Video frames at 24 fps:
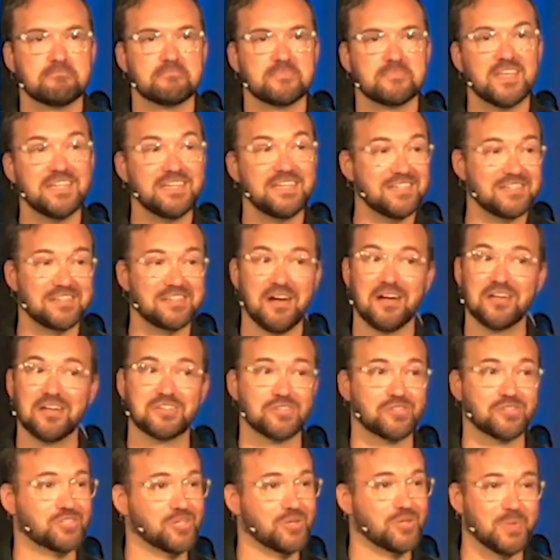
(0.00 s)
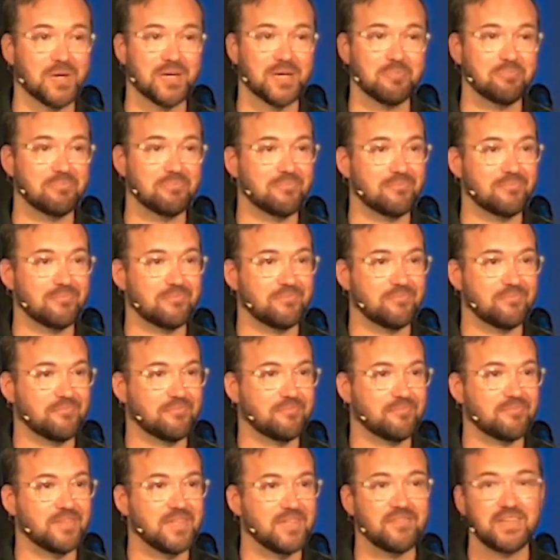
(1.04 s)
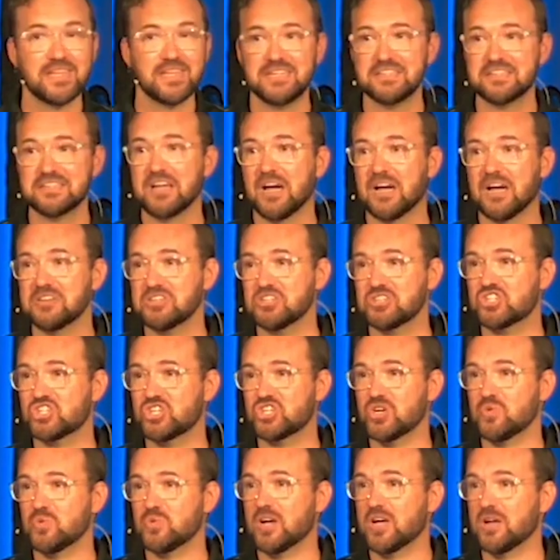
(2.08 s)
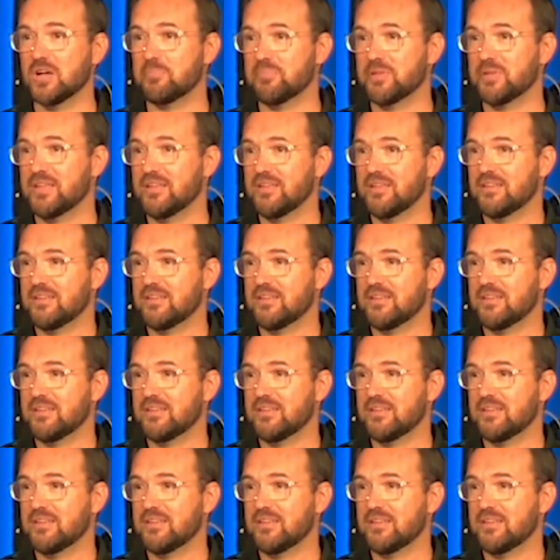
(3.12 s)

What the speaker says: they need God to show up. They need God to show up